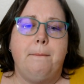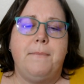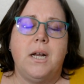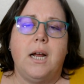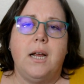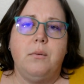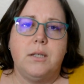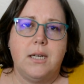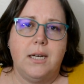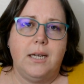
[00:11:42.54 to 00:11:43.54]
But I
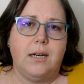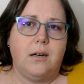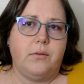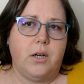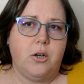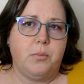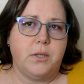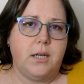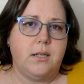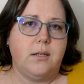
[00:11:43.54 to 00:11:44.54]
was knitting it out of
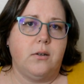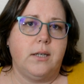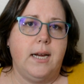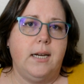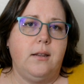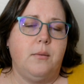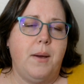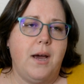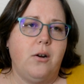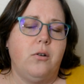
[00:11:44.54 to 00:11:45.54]
100% silk, and the
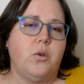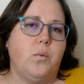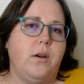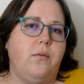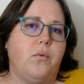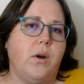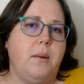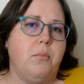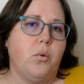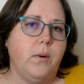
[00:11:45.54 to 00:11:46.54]
pattern is written for a
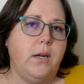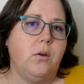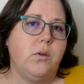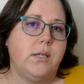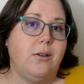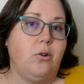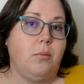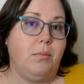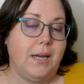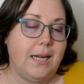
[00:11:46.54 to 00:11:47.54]
merino silk
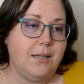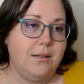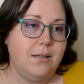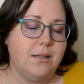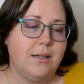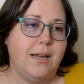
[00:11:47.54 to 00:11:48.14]
blend.